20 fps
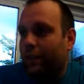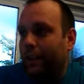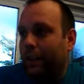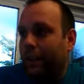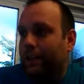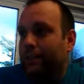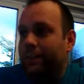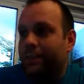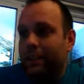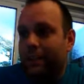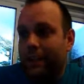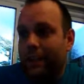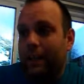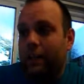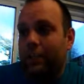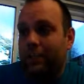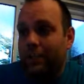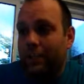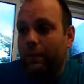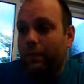Okay, they
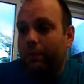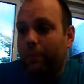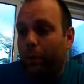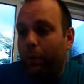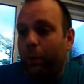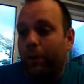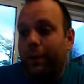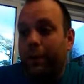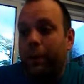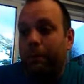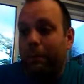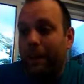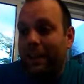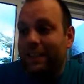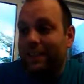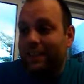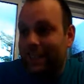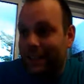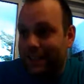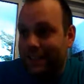are so important. On
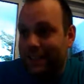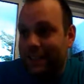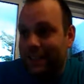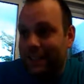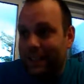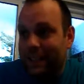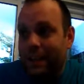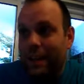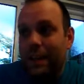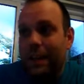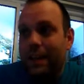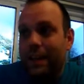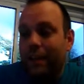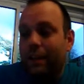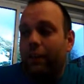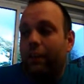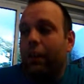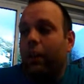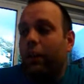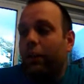page 19
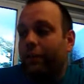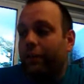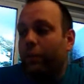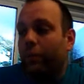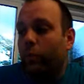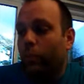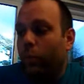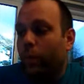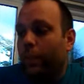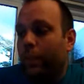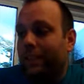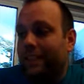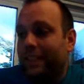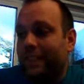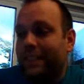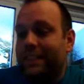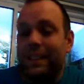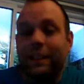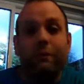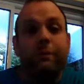there are other worked
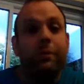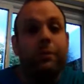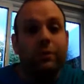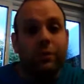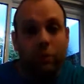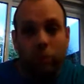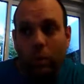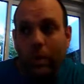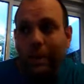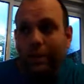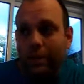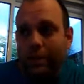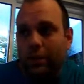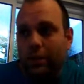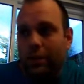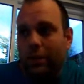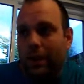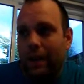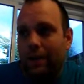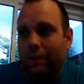examples, so why don't
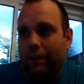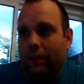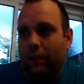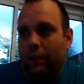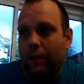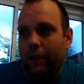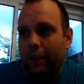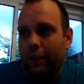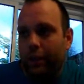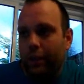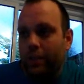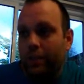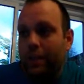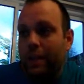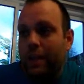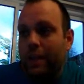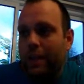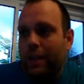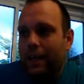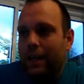you have a look at those
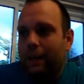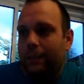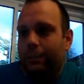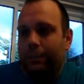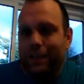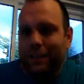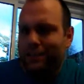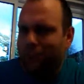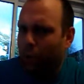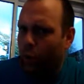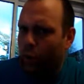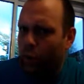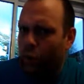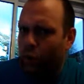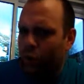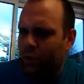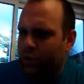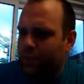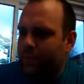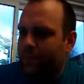and press
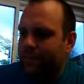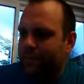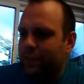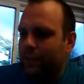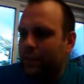pause